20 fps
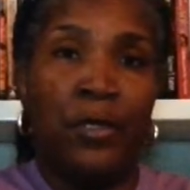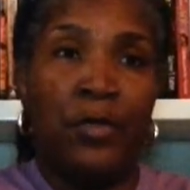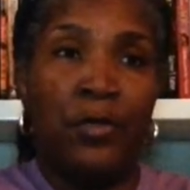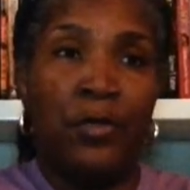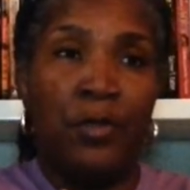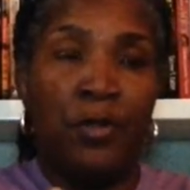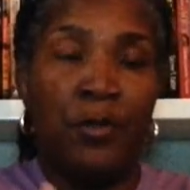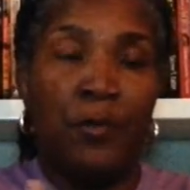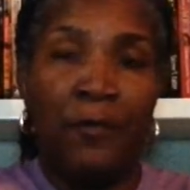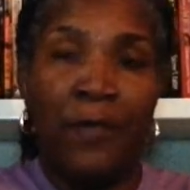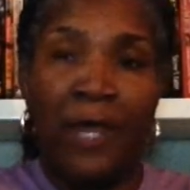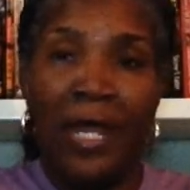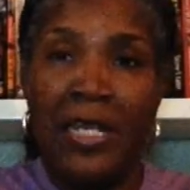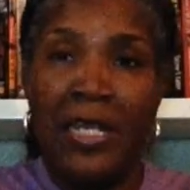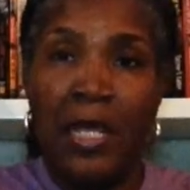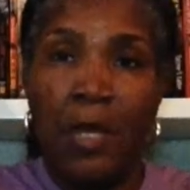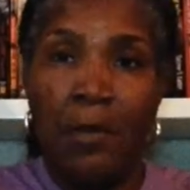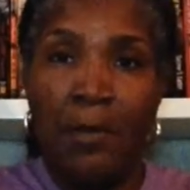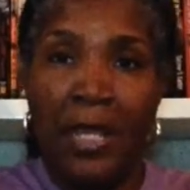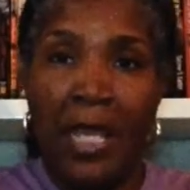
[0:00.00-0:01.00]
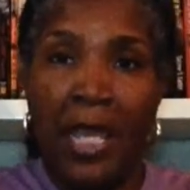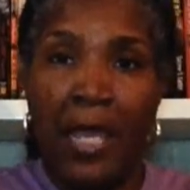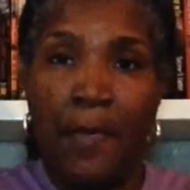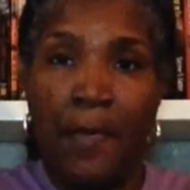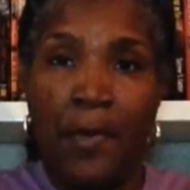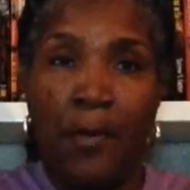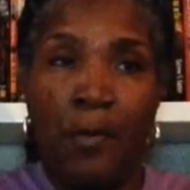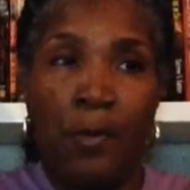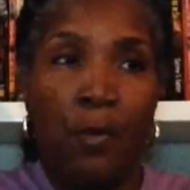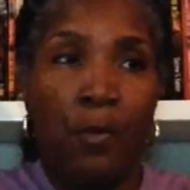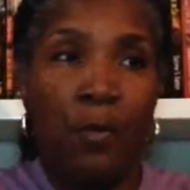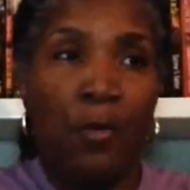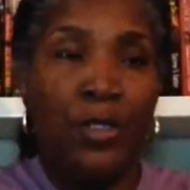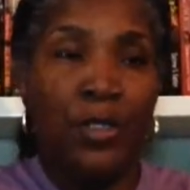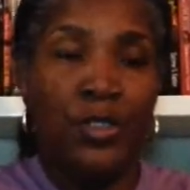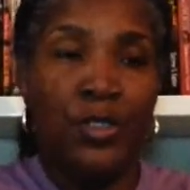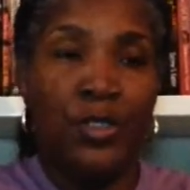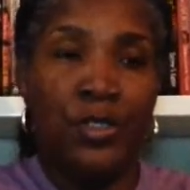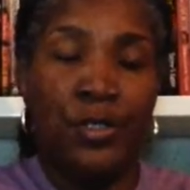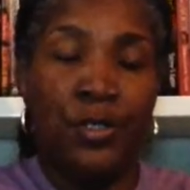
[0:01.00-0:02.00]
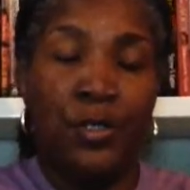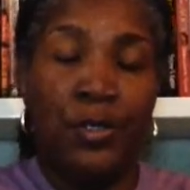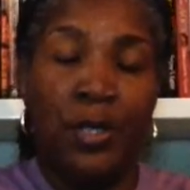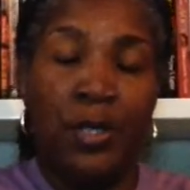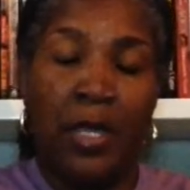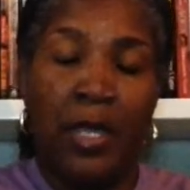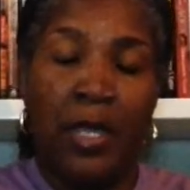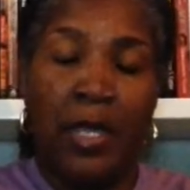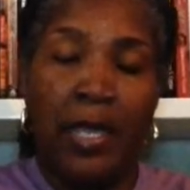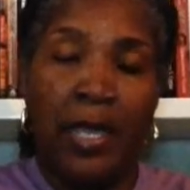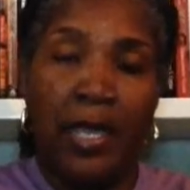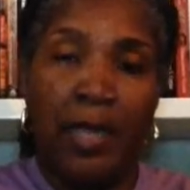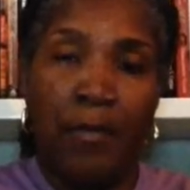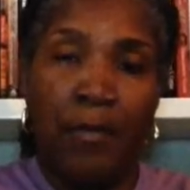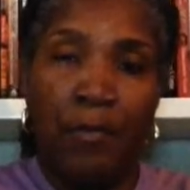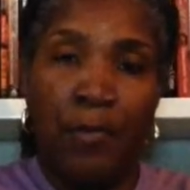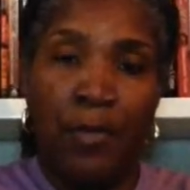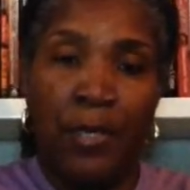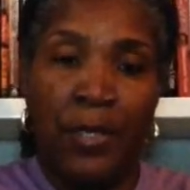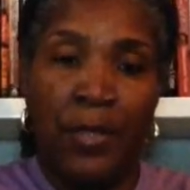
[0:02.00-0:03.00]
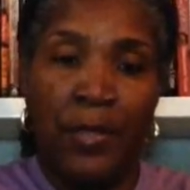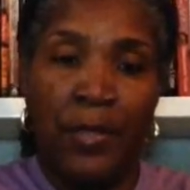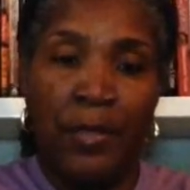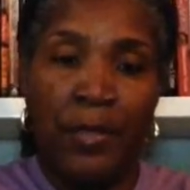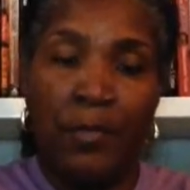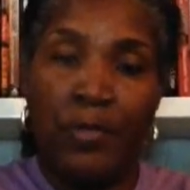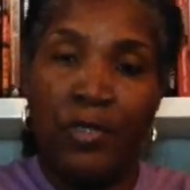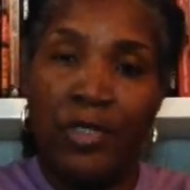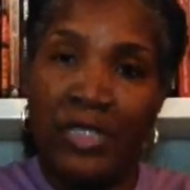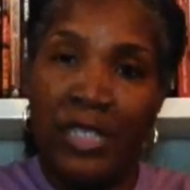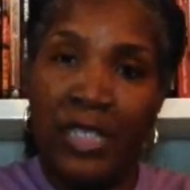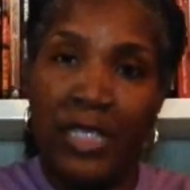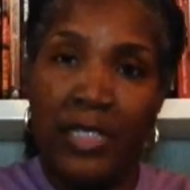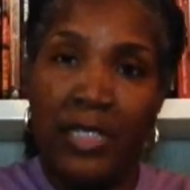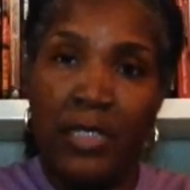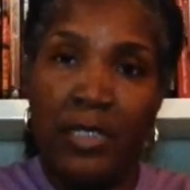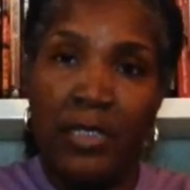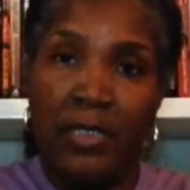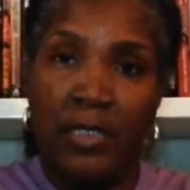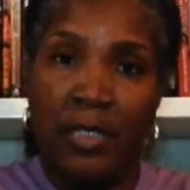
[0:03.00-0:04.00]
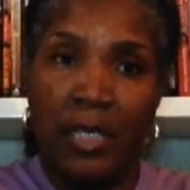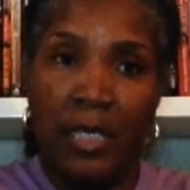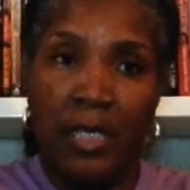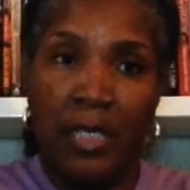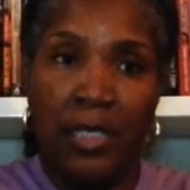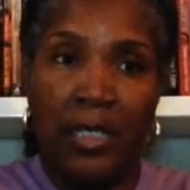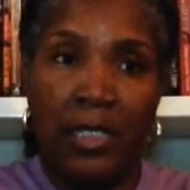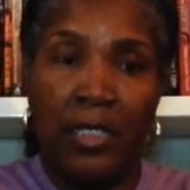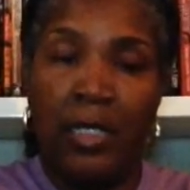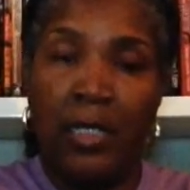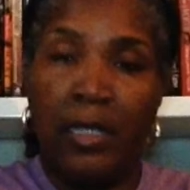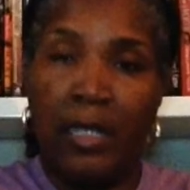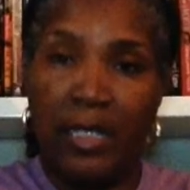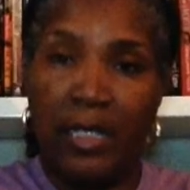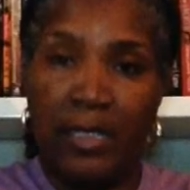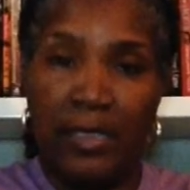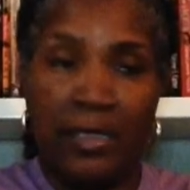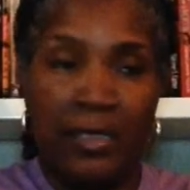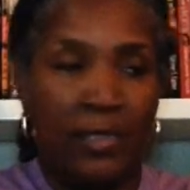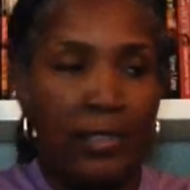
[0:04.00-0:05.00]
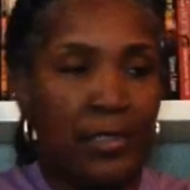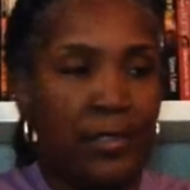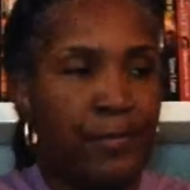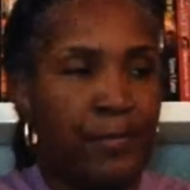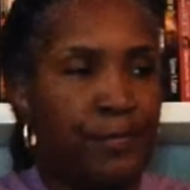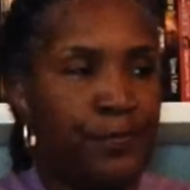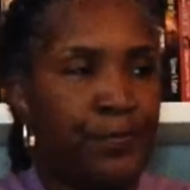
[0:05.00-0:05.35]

you know, find out what happened with Winter and with Mercedes and Lexus.